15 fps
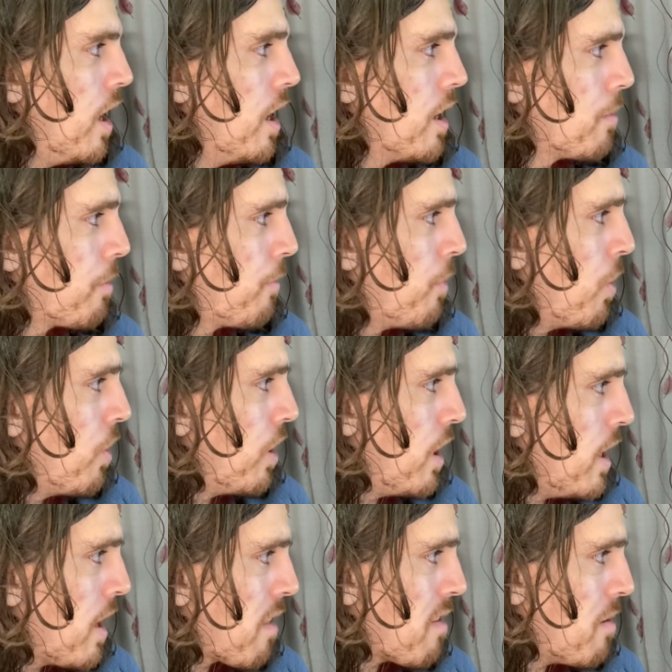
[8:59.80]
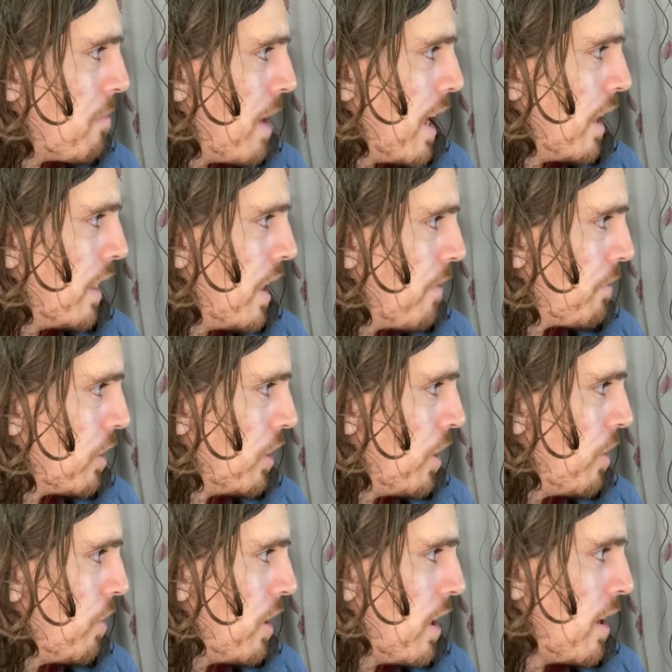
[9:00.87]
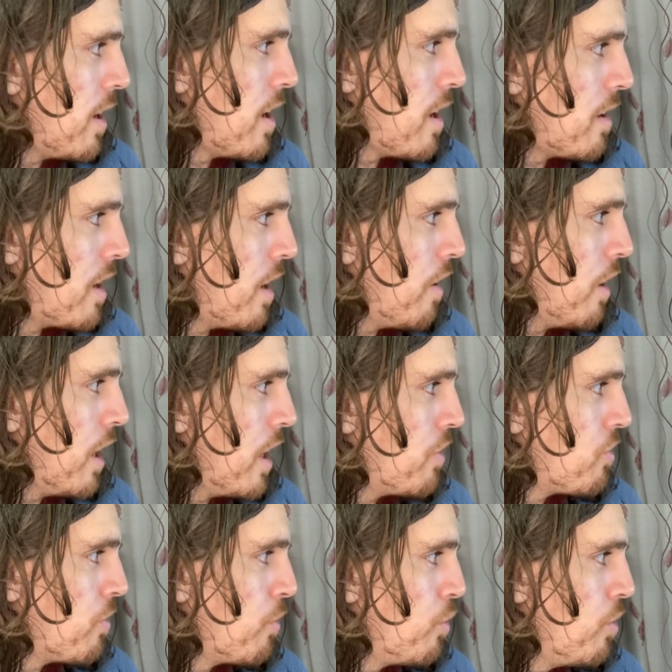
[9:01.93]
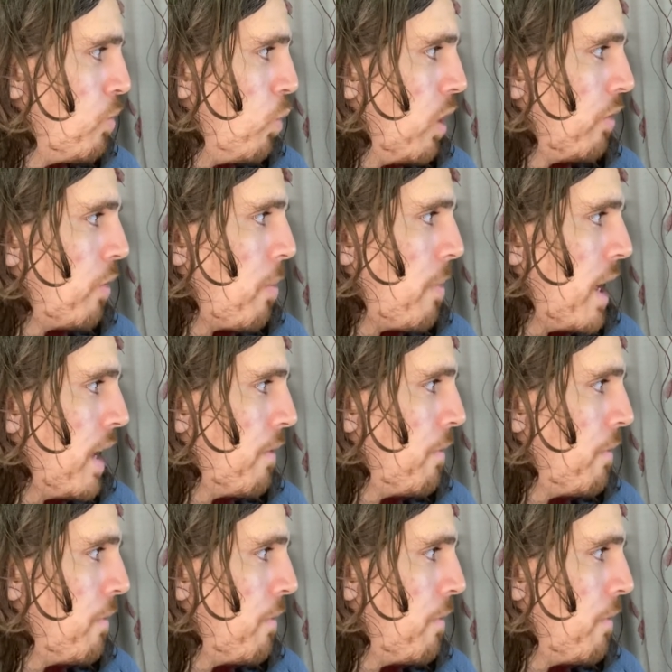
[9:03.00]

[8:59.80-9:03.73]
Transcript: Number four, an innocent man left alone in an interrogation room will remain